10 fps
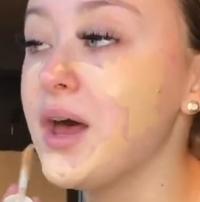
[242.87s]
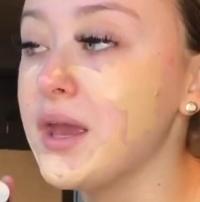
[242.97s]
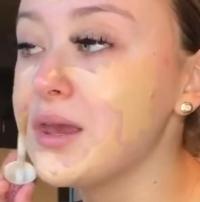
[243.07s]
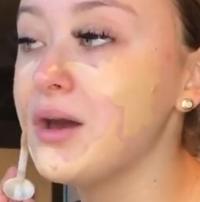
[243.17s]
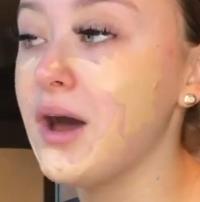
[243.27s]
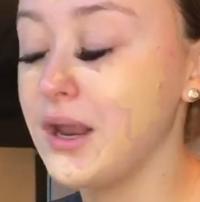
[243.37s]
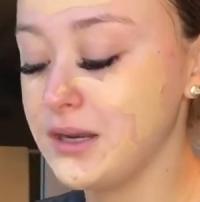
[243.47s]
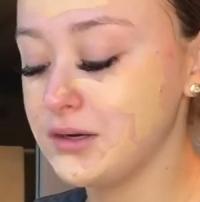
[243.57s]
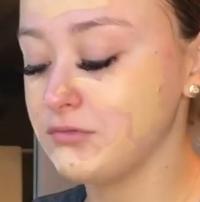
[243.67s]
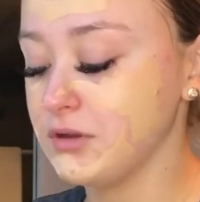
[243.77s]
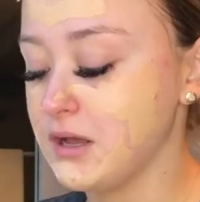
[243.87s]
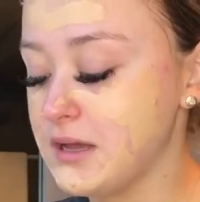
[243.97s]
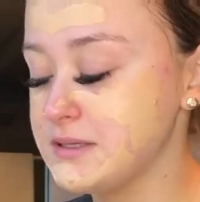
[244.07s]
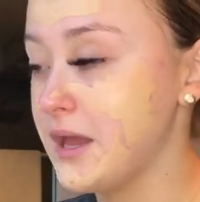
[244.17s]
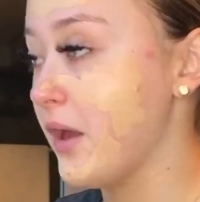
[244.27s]
Like I didn't
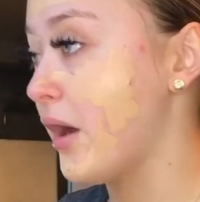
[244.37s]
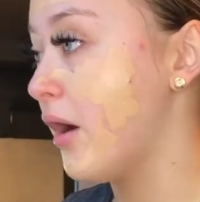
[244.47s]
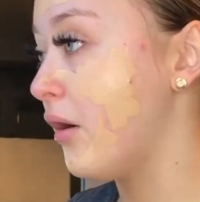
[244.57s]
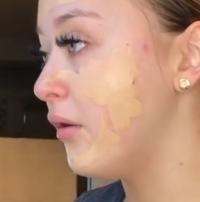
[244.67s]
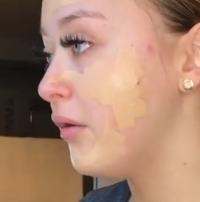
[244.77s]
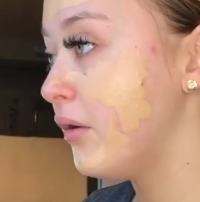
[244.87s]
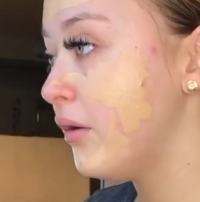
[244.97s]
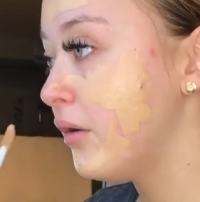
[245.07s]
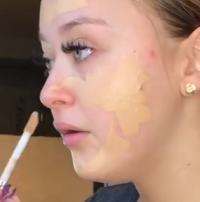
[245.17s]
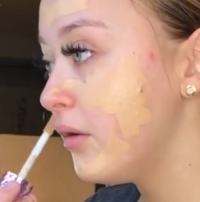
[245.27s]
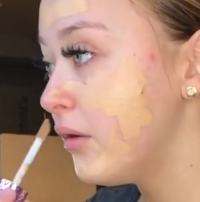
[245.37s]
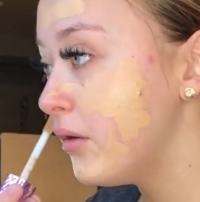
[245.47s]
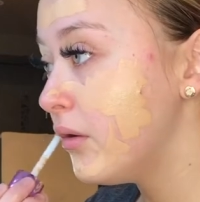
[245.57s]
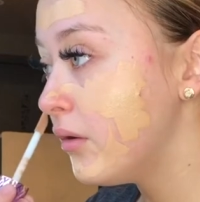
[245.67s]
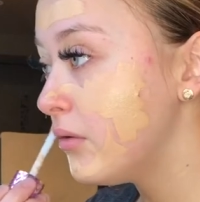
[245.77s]
realize how,
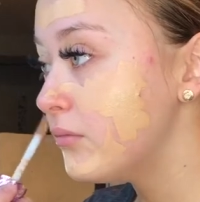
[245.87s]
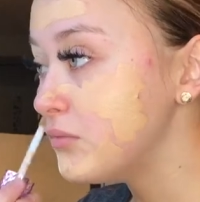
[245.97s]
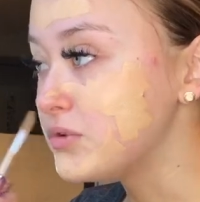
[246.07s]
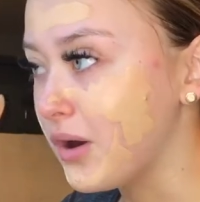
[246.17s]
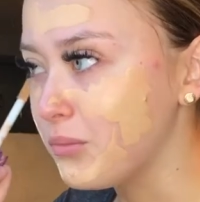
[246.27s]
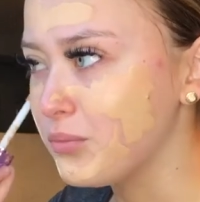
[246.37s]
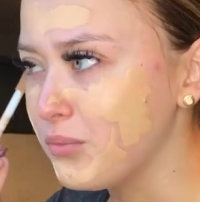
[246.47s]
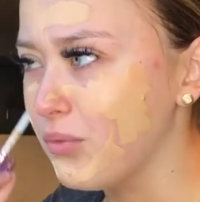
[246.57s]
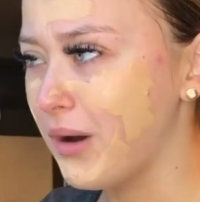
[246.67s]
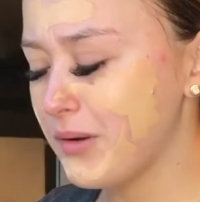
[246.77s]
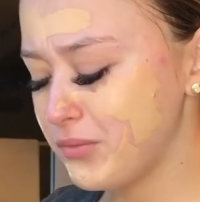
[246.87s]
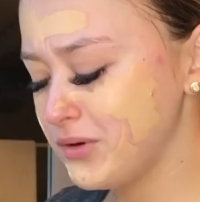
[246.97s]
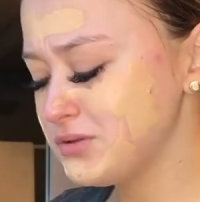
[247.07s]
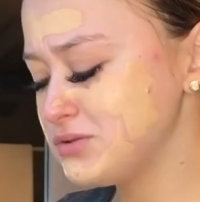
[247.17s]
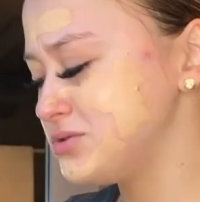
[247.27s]
sorry, why am I
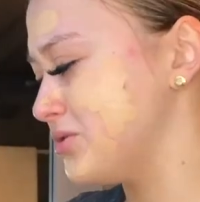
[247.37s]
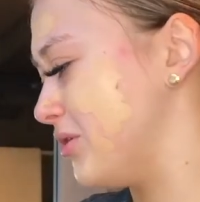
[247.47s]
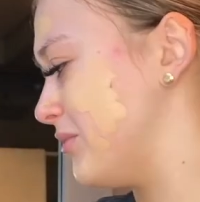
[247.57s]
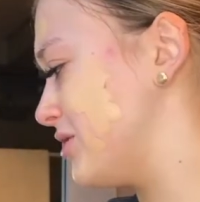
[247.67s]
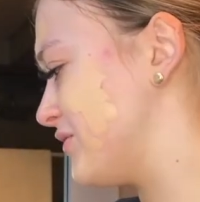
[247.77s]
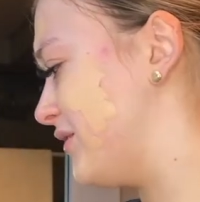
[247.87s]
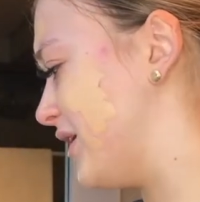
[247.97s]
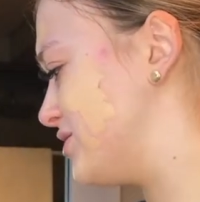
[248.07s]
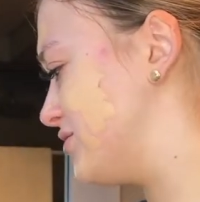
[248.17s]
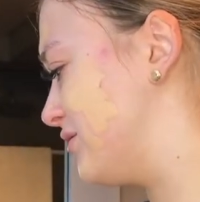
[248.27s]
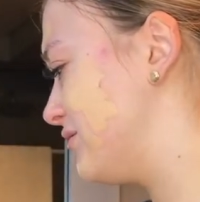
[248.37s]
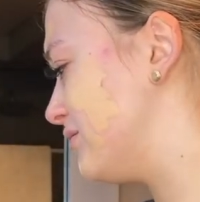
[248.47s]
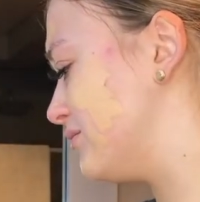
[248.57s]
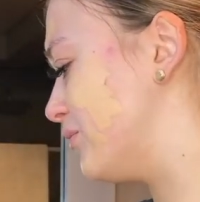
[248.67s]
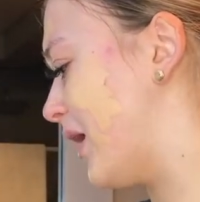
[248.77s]
putting so much foundation on?
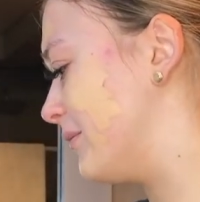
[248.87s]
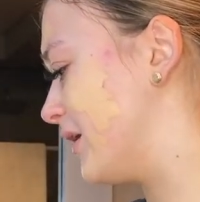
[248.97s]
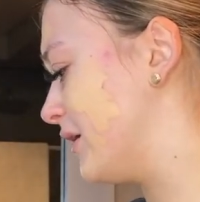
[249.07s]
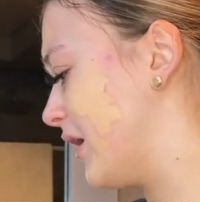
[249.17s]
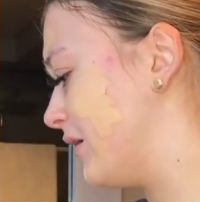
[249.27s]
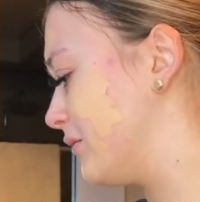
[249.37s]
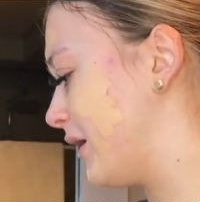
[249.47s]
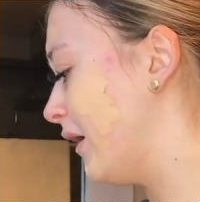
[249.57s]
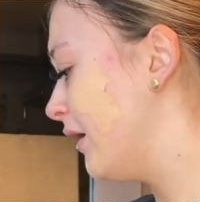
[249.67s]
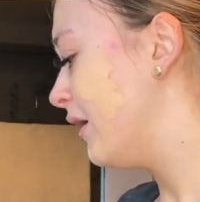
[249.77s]
Wow, I'm getting carried away.